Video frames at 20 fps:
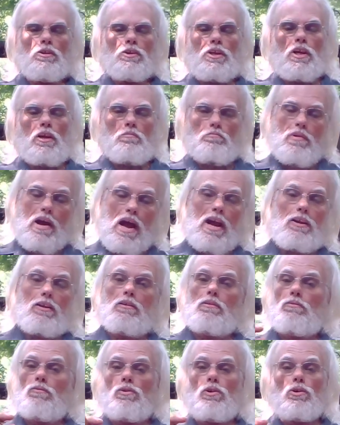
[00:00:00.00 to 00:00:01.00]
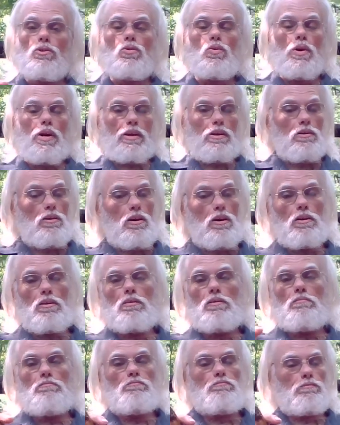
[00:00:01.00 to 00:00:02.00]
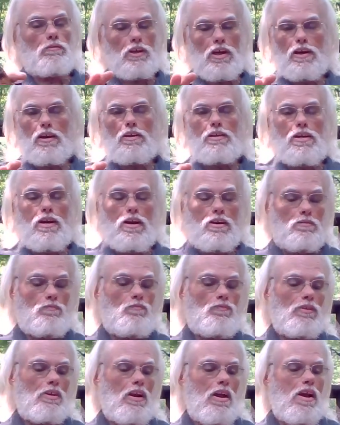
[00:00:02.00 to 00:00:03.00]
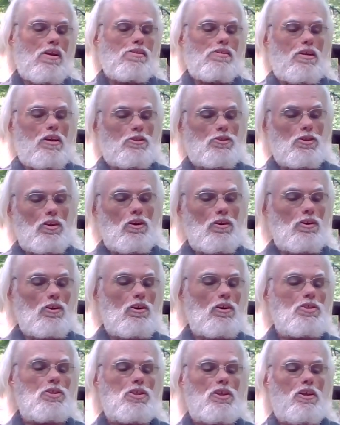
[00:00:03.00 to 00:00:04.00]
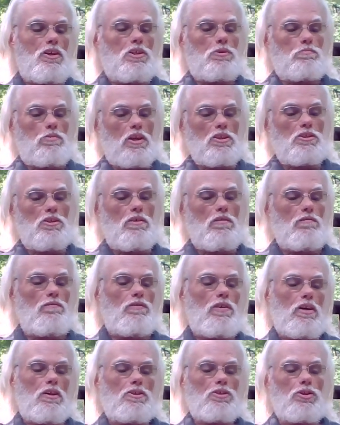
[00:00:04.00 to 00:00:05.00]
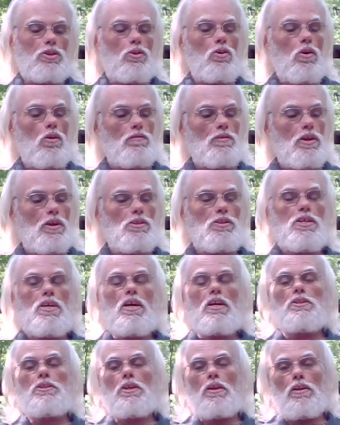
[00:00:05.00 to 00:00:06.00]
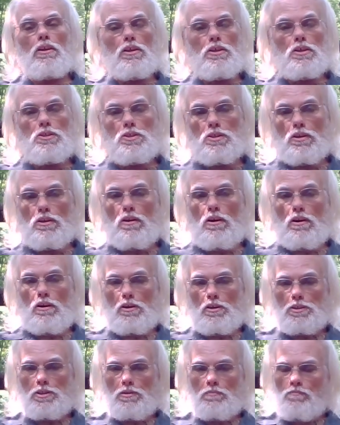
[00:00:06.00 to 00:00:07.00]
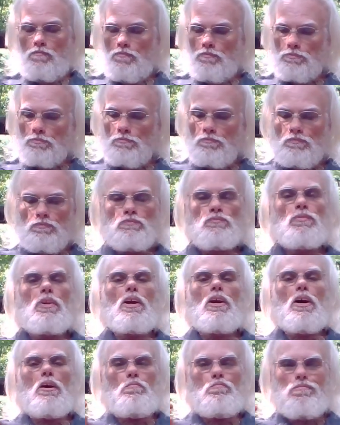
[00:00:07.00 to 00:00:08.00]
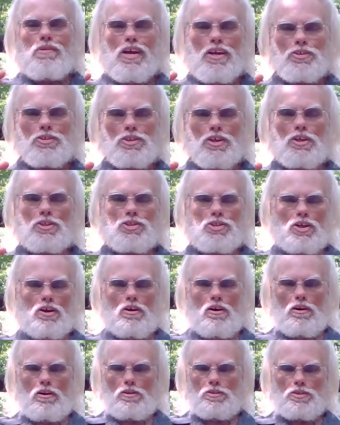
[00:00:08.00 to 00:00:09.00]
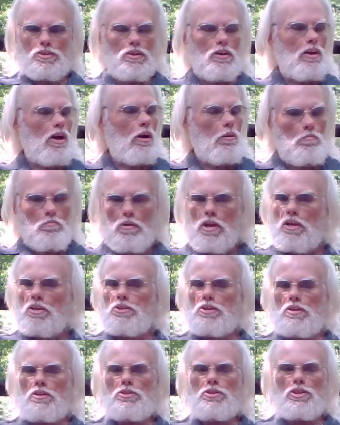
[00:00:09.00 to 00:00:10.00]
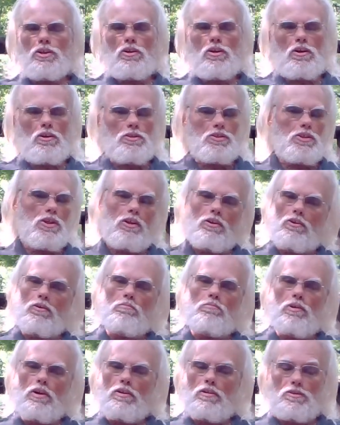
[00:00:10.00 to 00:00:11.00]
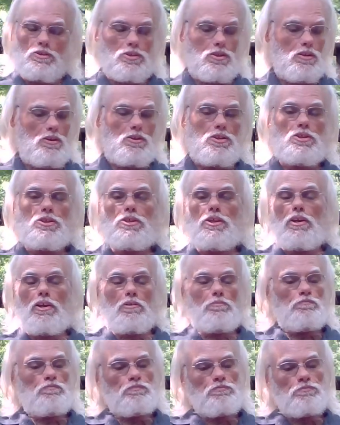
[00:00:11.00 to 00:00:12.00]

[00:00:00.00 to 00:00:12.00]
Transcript: Getting back real quick, Art, got it down. It's Art Garcia. He's president of Segovia de Esteli Cigars. Amazing cigars. Amazing cigars. Hello, brother. It's good to see you.